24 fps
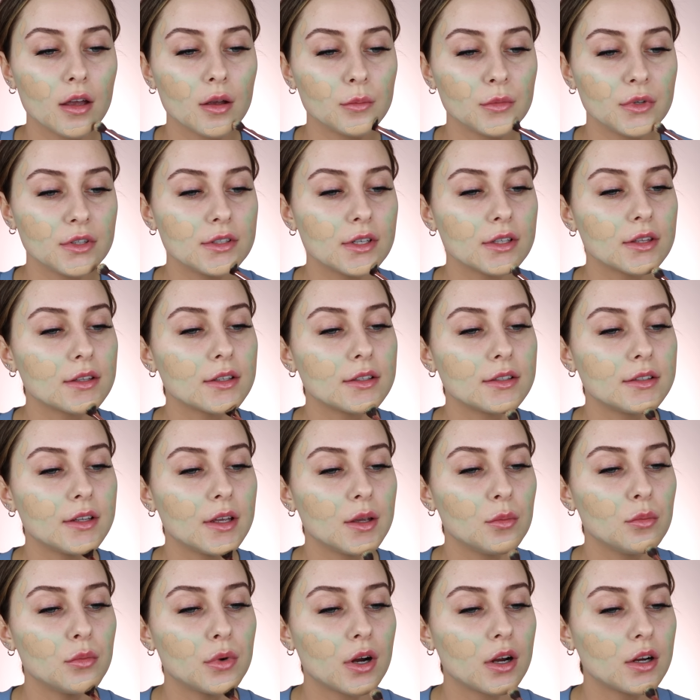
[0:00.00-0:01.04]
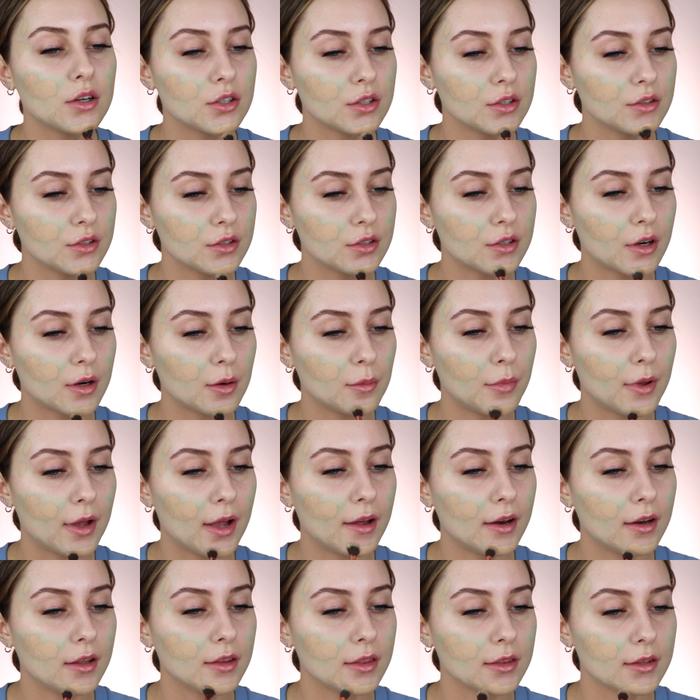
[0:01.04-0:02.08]
I'm going to take the same brush and start
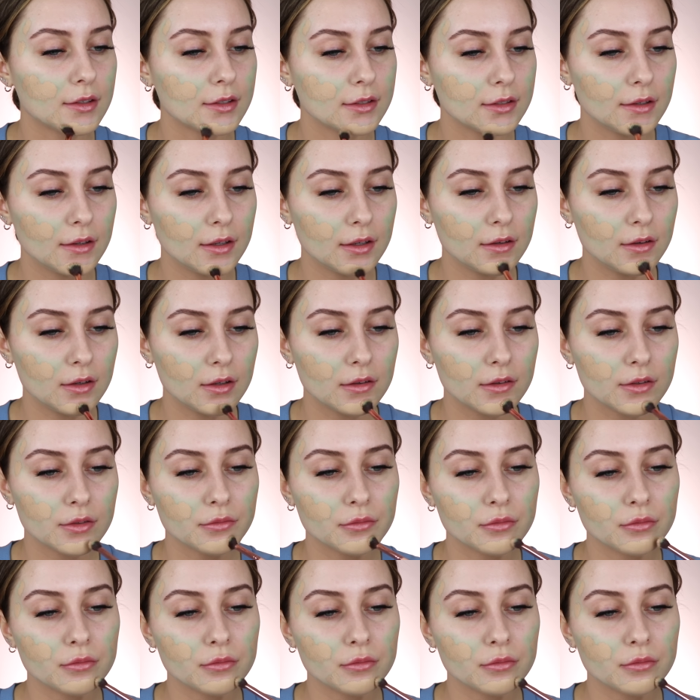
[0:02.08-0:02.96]
patting this in.